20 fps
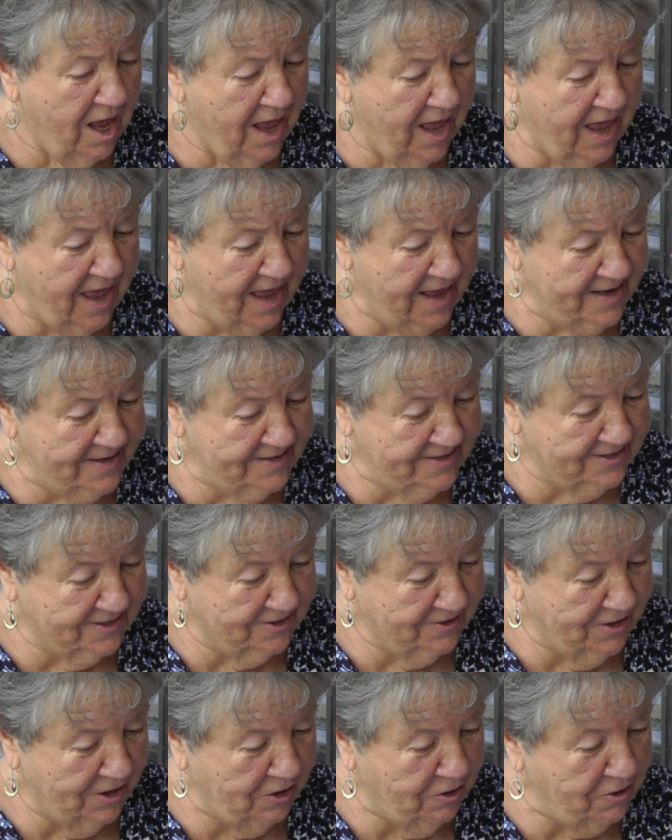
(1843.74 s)
And
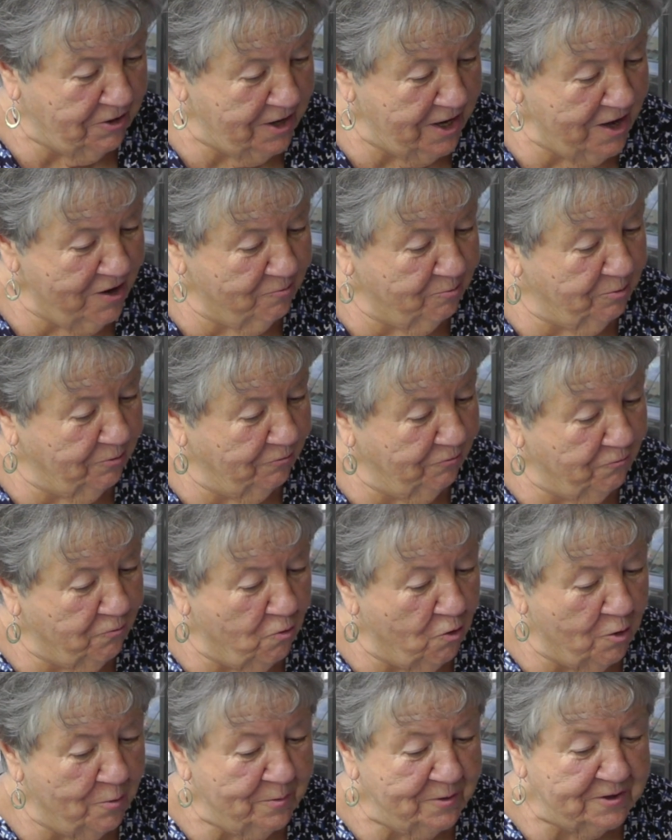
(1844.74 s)
they're going to have
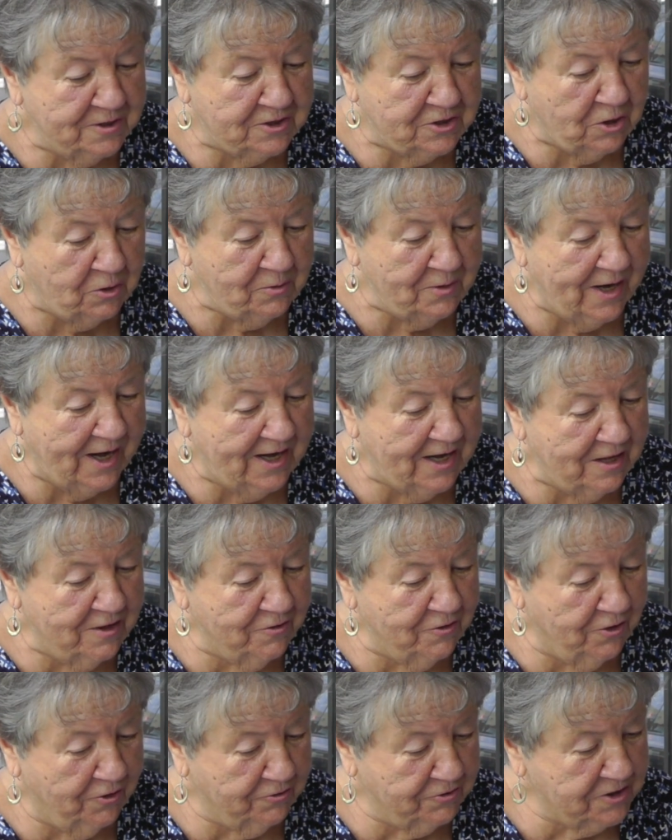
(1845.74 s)
performers donating
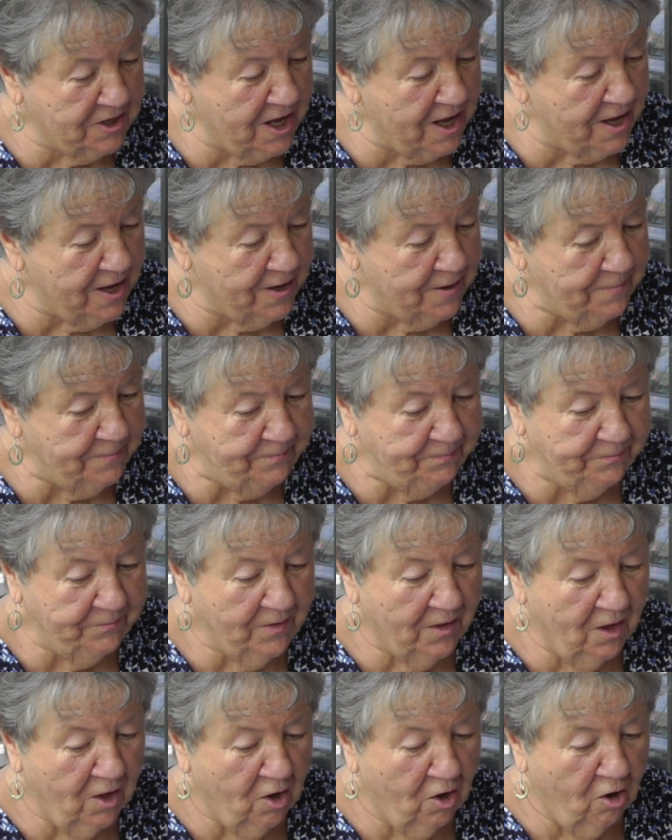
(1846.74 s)
their time.
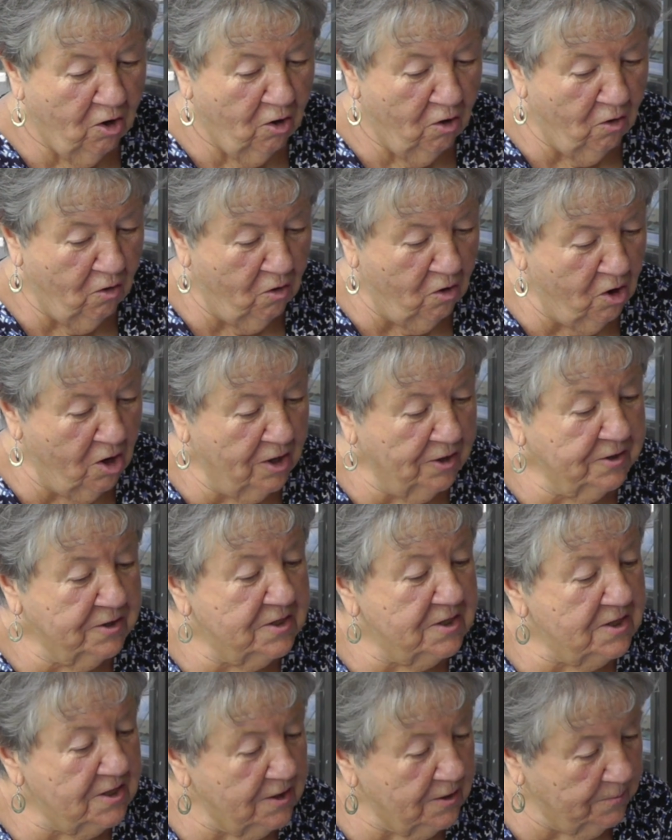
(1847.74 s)
All
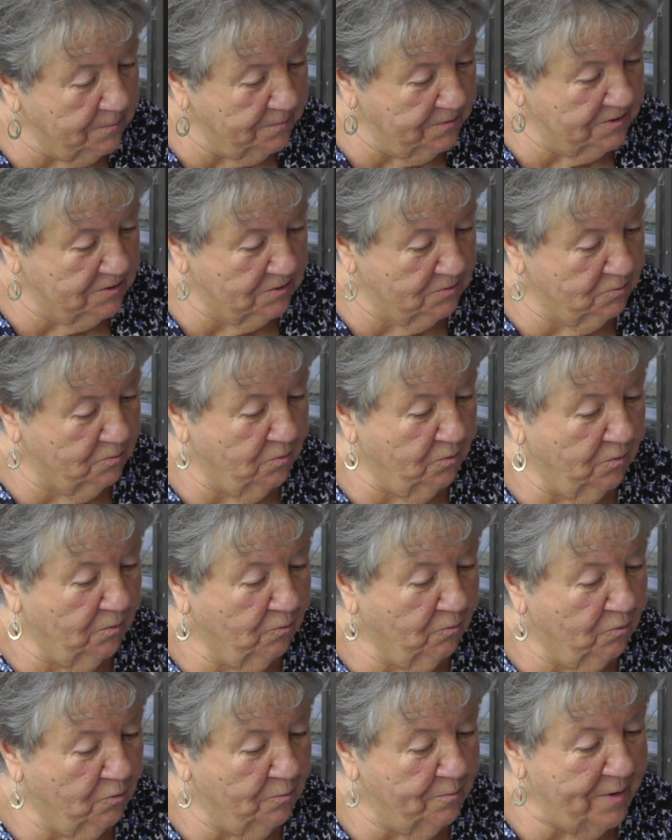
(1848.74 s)
tips
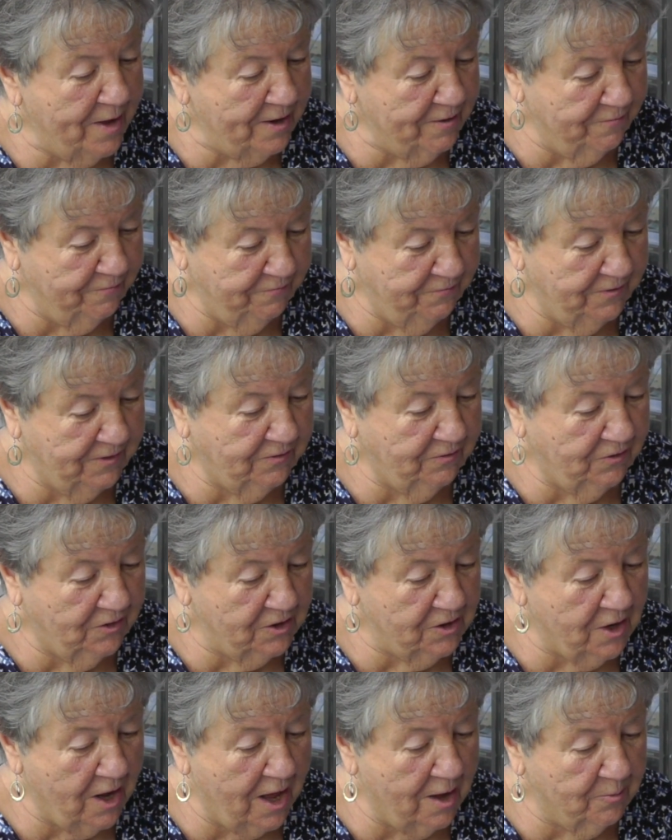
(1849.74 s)
will benefit the
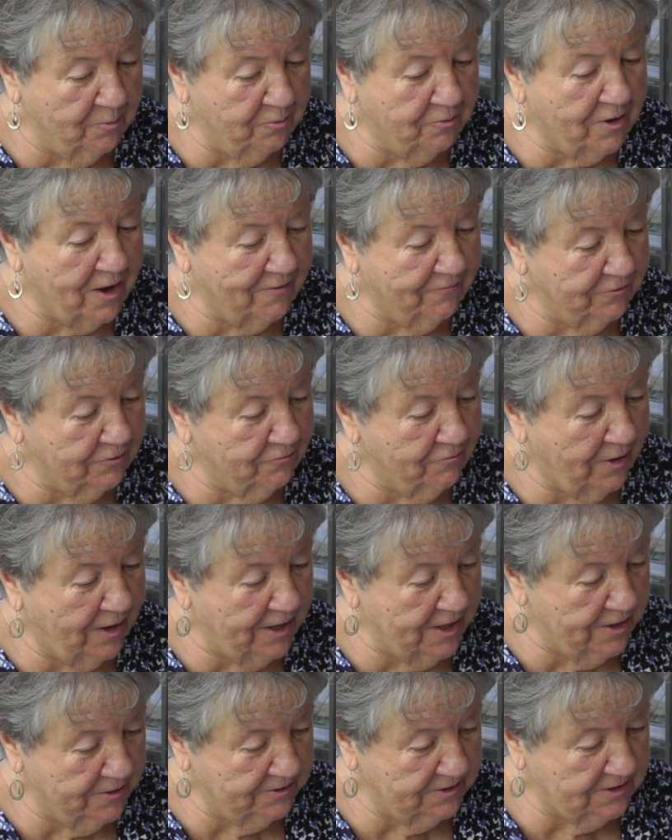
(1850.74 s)
nonprofit
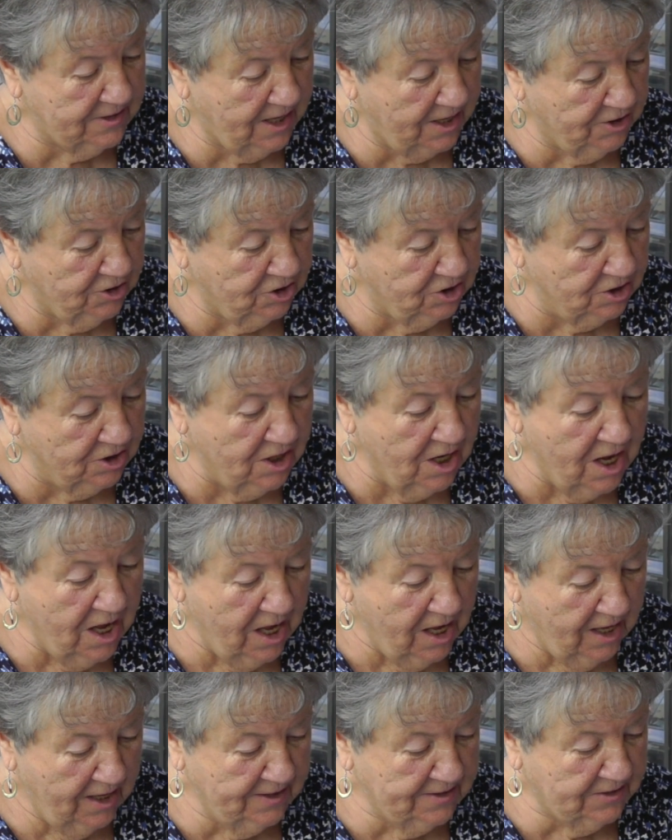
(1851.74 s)
radio station.
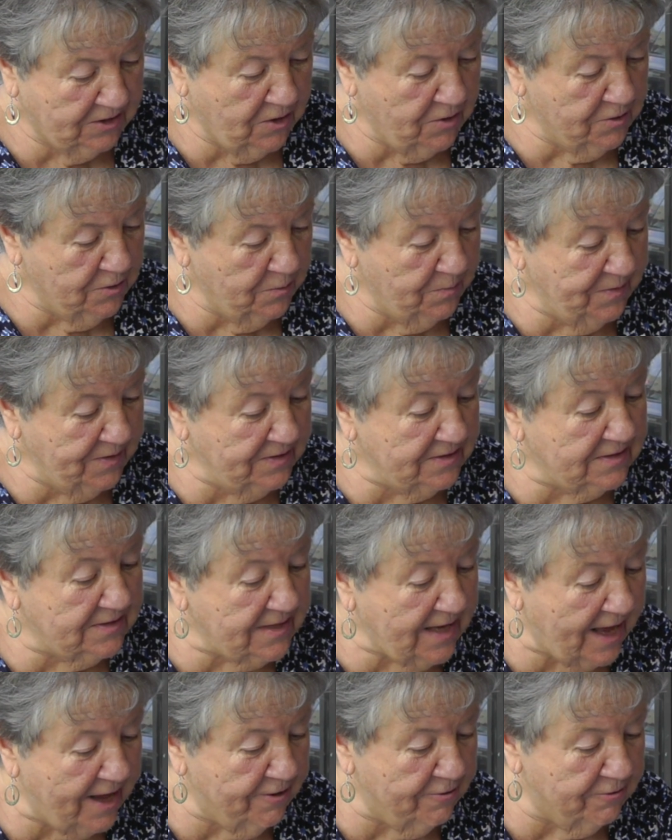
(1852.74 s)
It's going to be
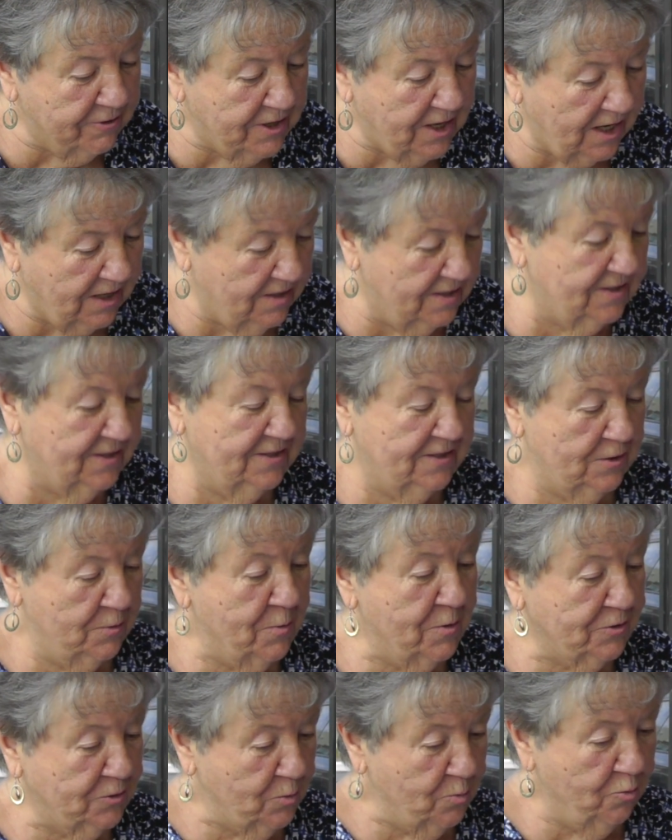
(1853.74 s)
Saturday, this is the
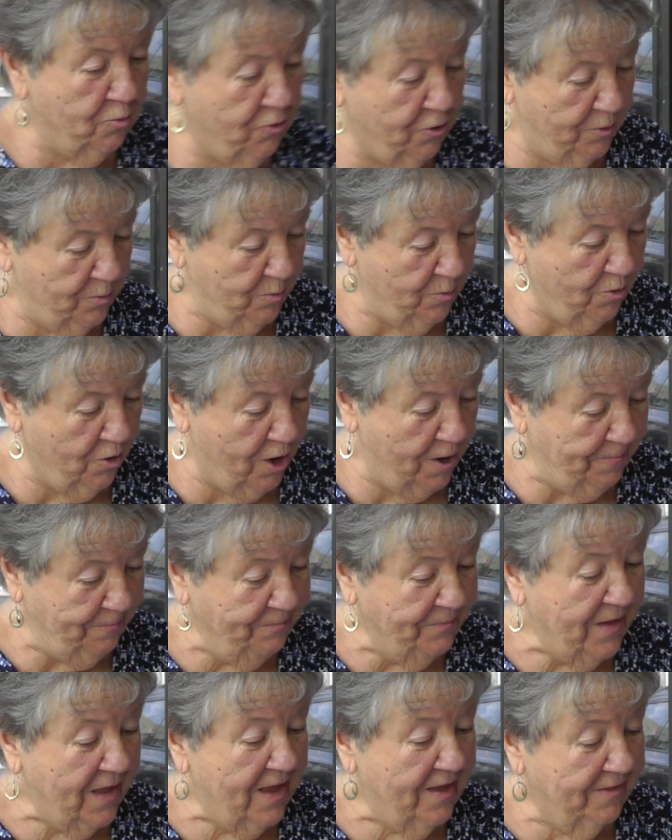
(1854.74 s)
most important part.
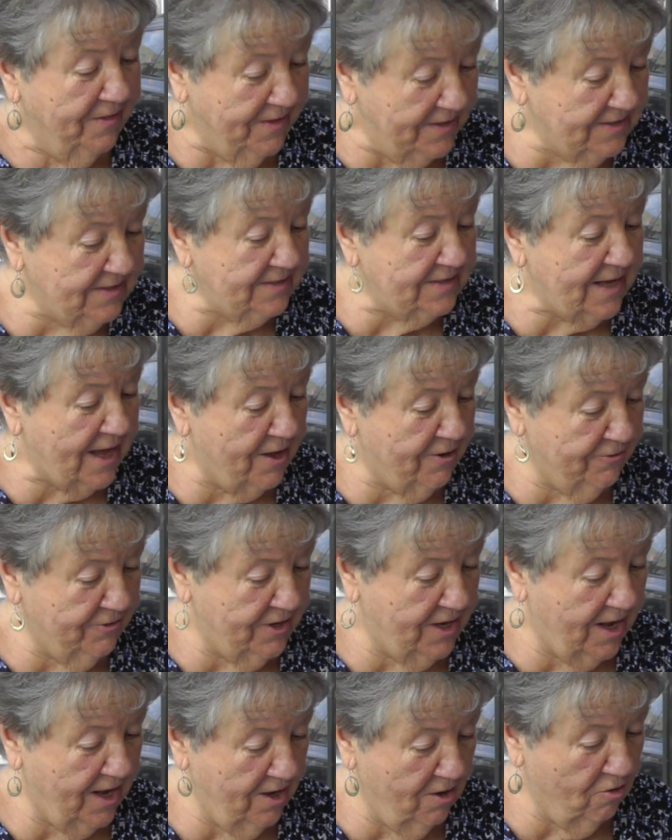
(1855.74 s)
This
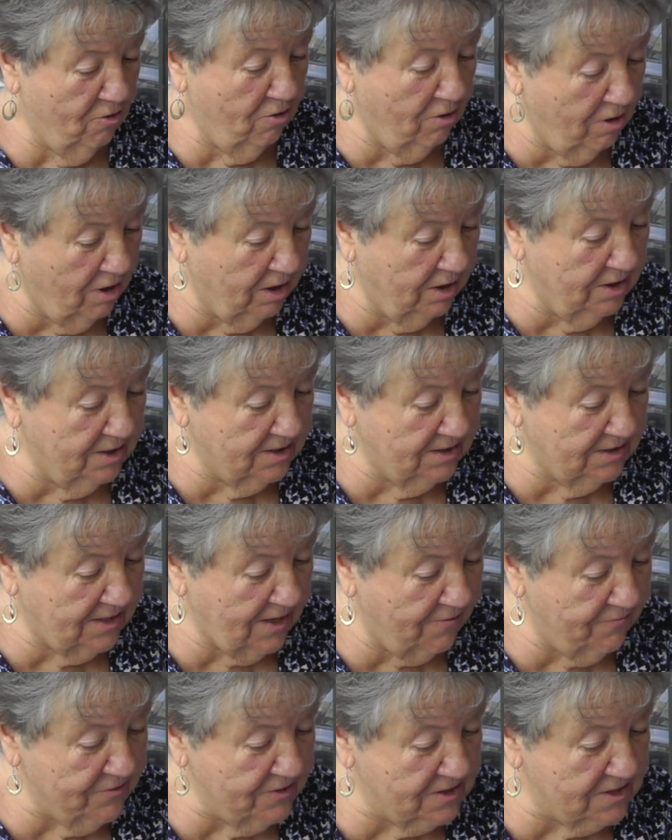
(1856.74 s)
Saturday, August
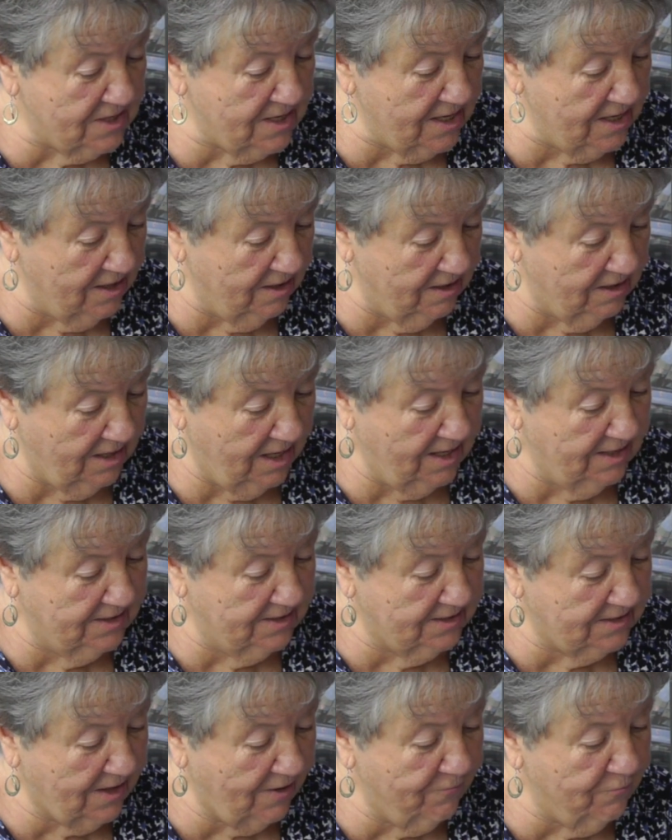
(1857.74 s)
17th at
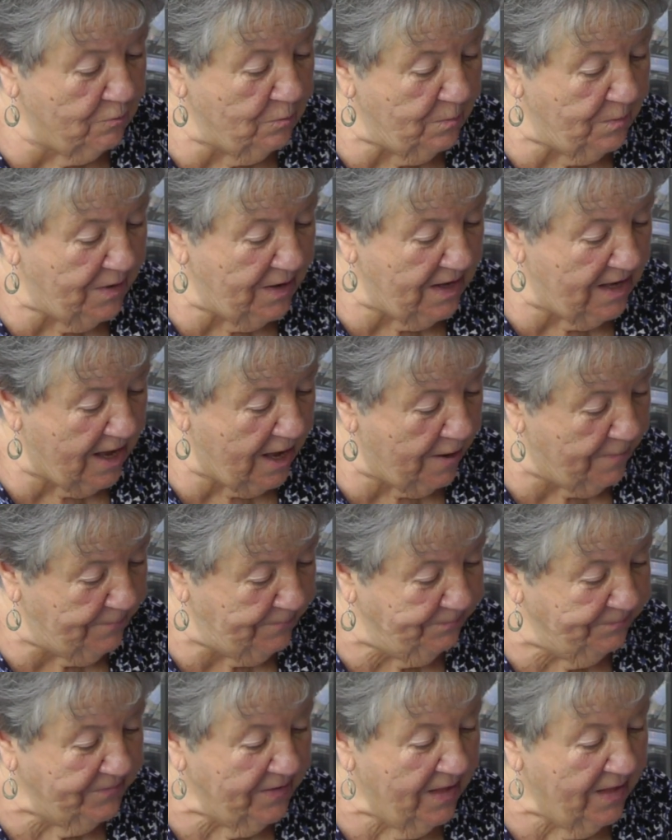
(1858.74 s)
7 p.m.